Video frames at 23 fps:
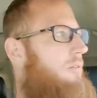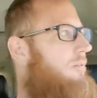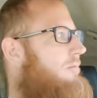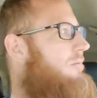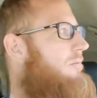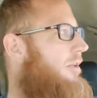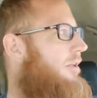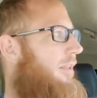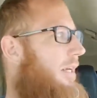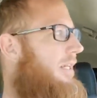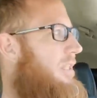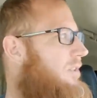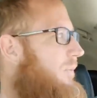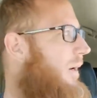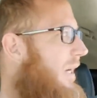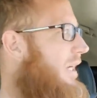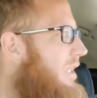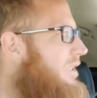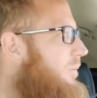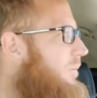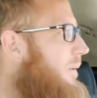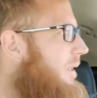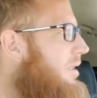So that's my
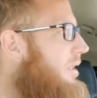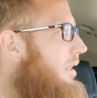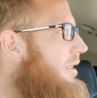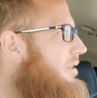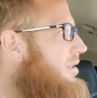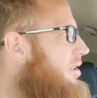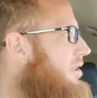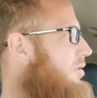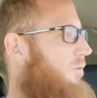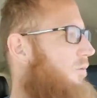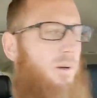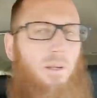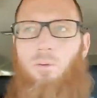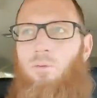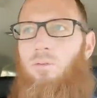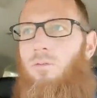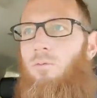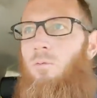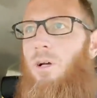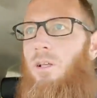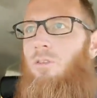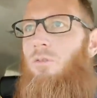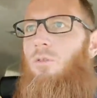experiences
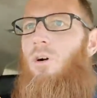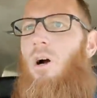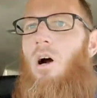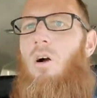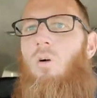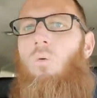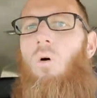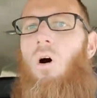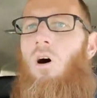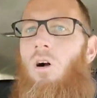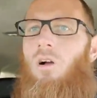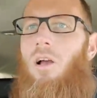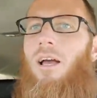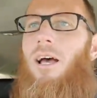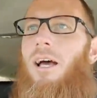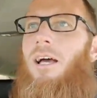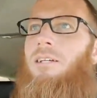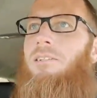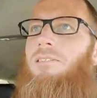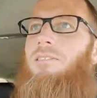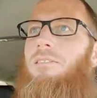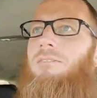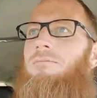with Rockwall,
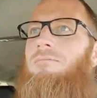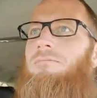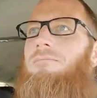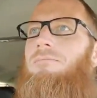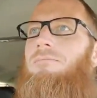guys.